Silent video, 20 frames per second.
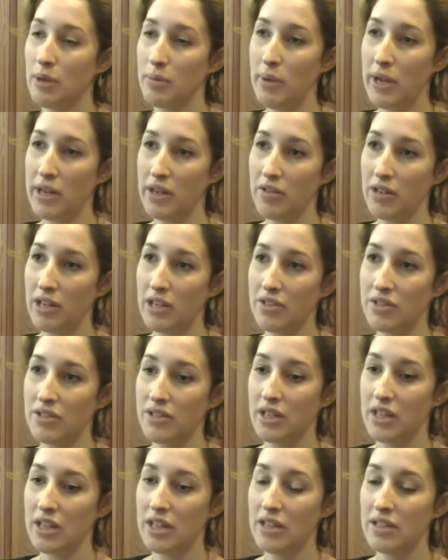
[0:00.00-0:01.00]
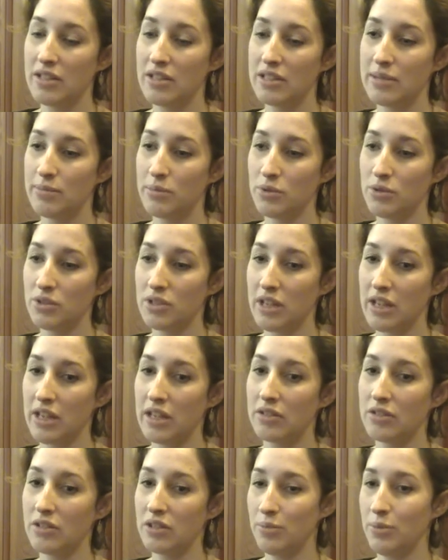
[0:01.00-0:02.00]
background's in
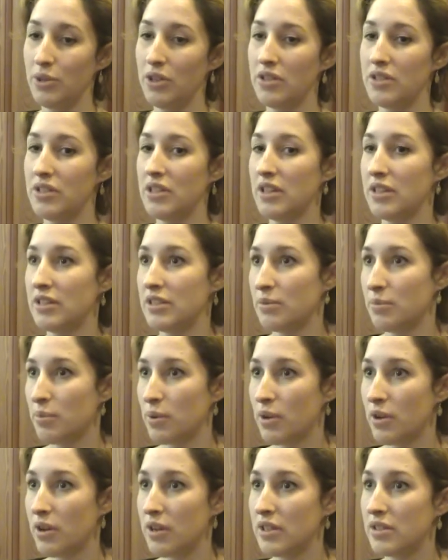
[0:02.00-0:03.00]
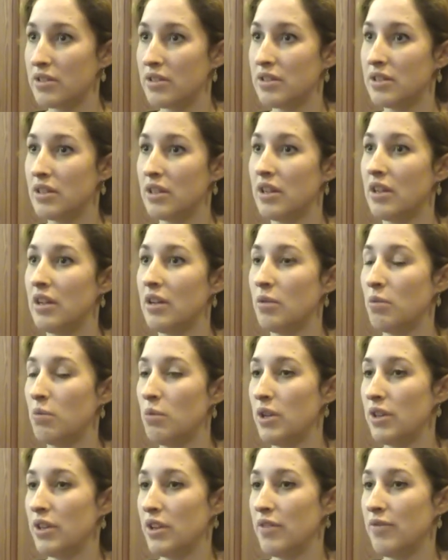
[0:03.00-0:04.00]
small-scale community enterprise
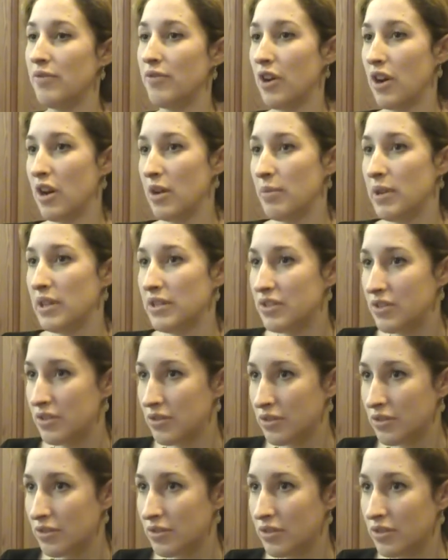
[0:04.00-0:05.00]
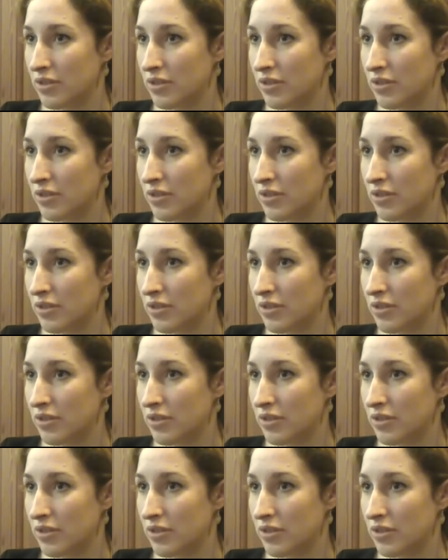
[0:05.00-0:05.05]
with an environmental